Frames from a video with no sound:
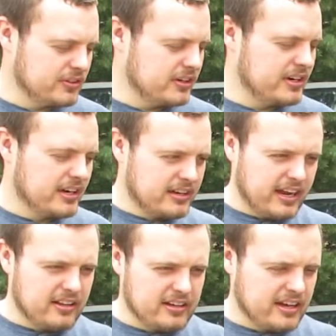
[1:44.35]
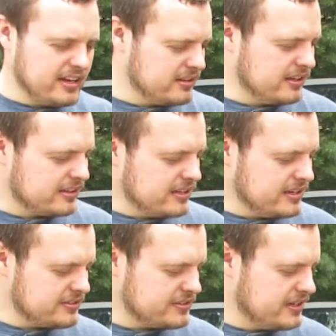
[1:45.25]
They're an Allen head like
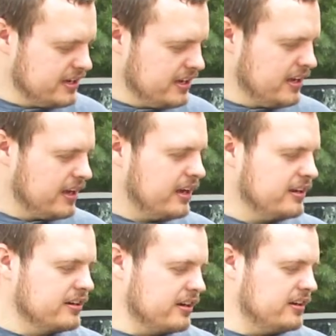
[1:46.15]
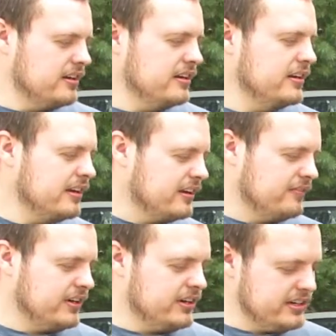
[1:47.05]
this, and you're going to need a
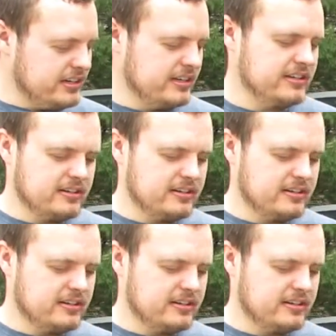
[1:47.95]
very,